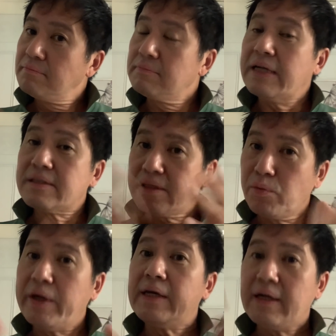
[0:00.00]
that's the
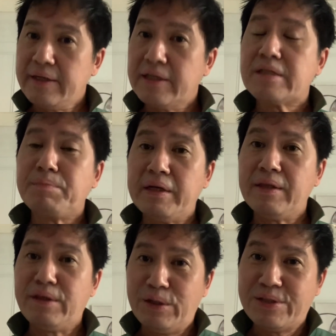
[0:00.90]
way I explain
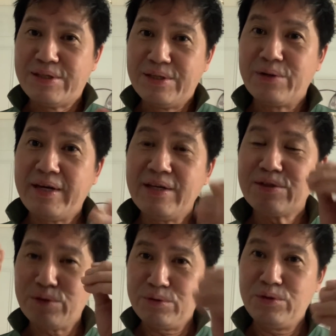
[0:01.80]
things, okay?
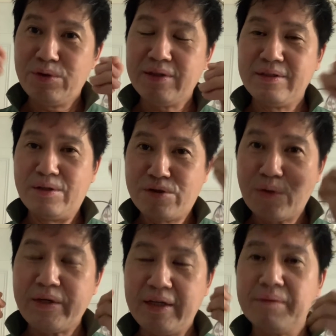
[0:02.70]
So you could
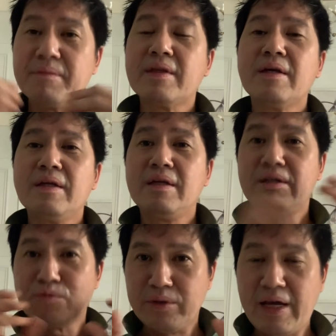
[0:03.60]
soak it in,
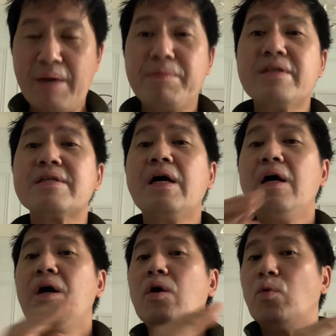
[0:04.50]
is what happens
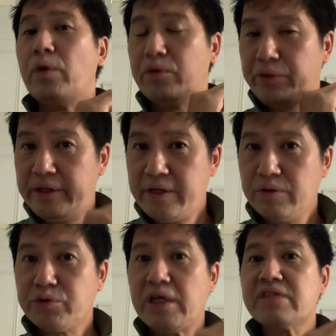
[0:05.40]
when
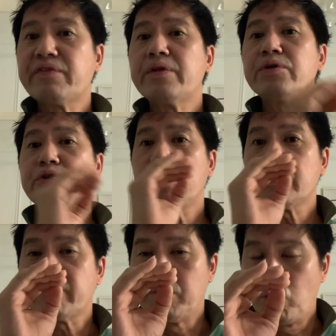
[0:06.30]
retail transfer their
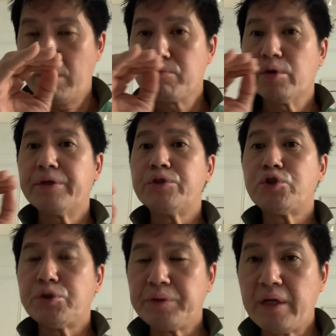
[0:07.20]
shares from one
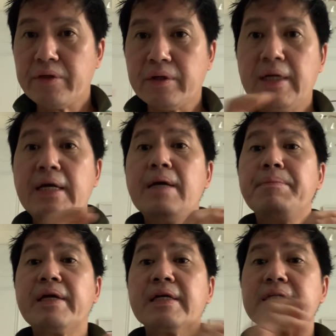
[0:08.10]
brokerage to another,
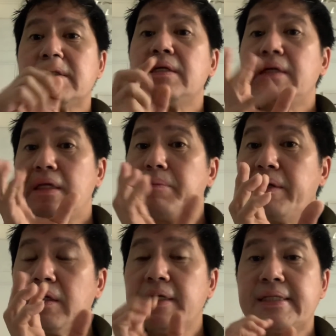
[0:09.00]
because in the
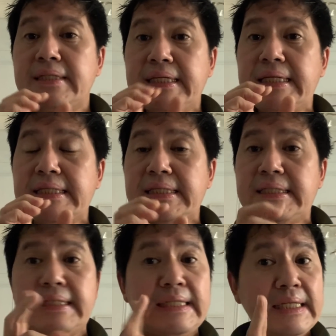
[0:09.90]
middle is
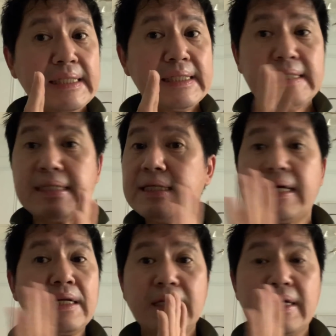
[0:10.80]
DTCC. DTCC
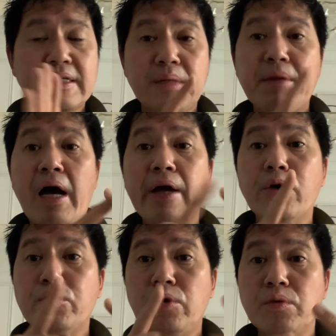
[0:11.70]
cannot accept
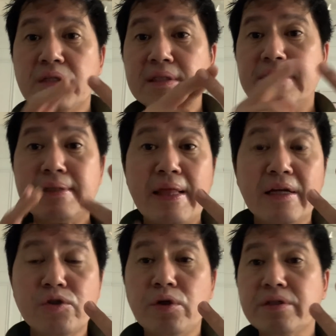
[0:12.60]
IOU,
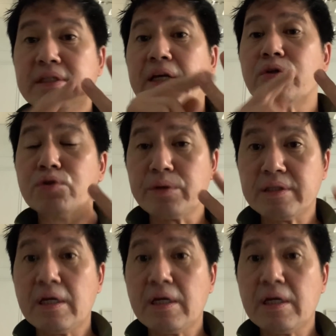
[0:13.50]
synthetic shares, naked shorts.